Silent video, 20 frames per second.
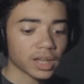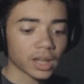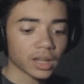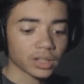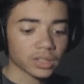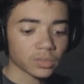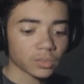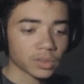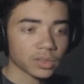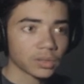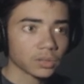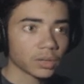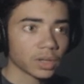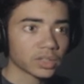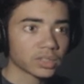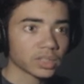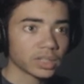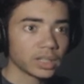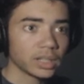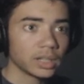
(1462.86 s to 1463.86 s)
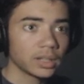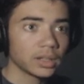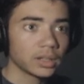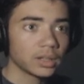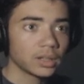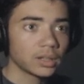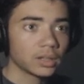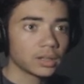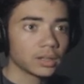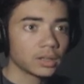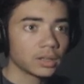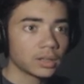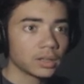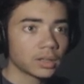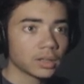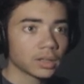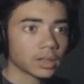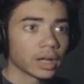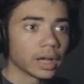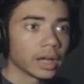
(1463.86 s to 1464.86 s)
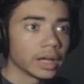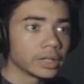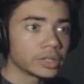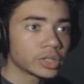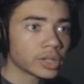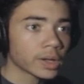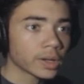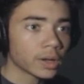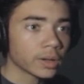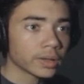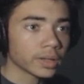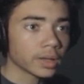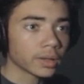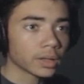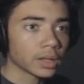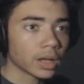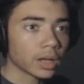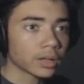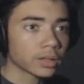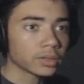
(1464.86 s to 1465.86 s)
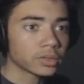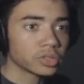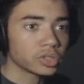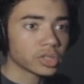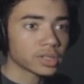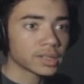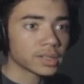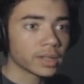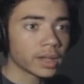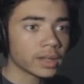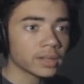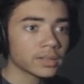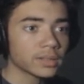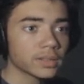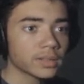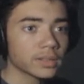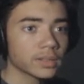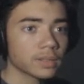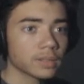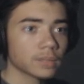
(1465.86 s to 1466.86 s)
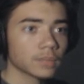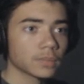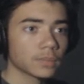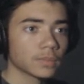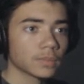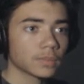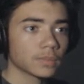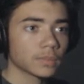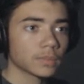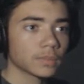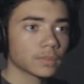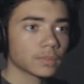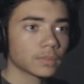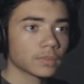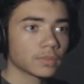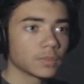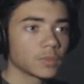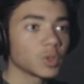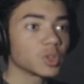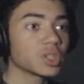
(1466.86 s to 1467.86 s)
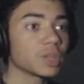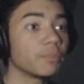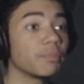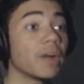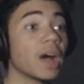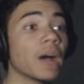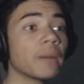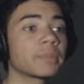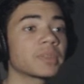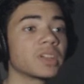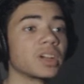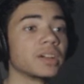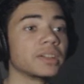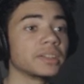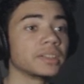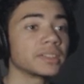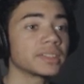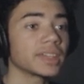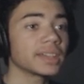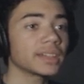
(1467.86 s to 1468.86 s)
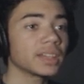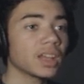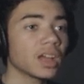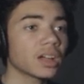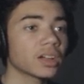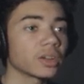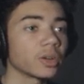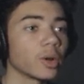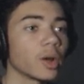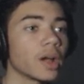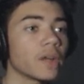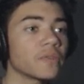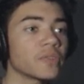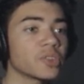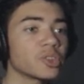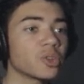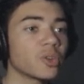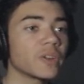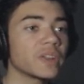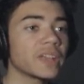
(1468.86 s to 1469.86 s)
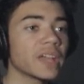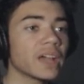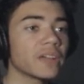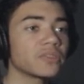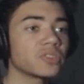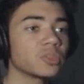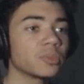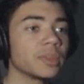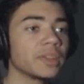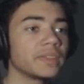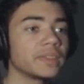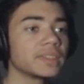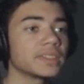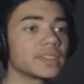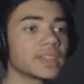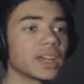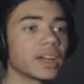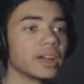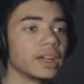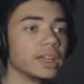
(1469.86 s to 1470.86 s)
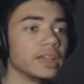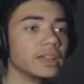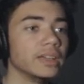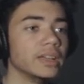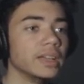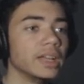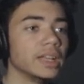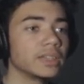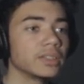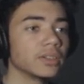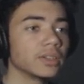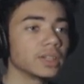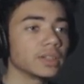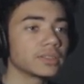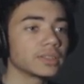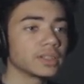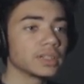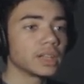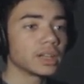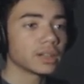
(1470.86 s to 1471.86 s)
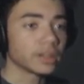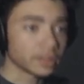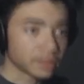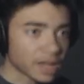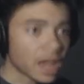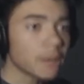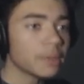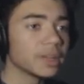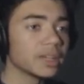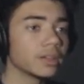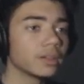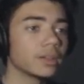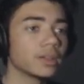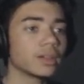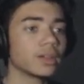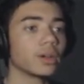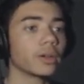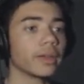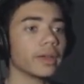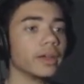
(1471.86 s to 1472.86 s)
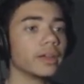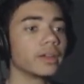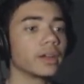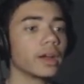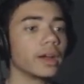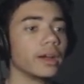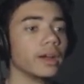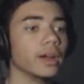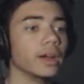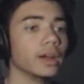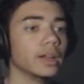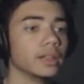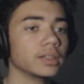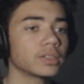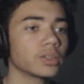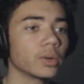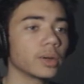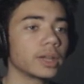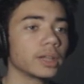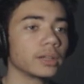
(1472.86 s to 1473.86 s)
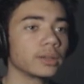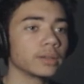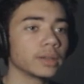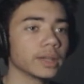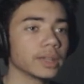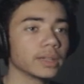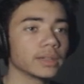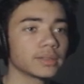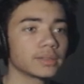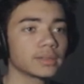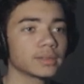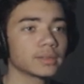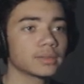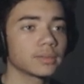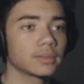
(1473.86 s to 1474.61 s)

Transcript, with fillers: yet. I just want to actually uh, check all the other lockers just in case. There's a pop gun inside the locker. However, you already have too many things to carry. Don't let them lock you. Damn it! Okay, alright, uh, let's go ahead and, I guess...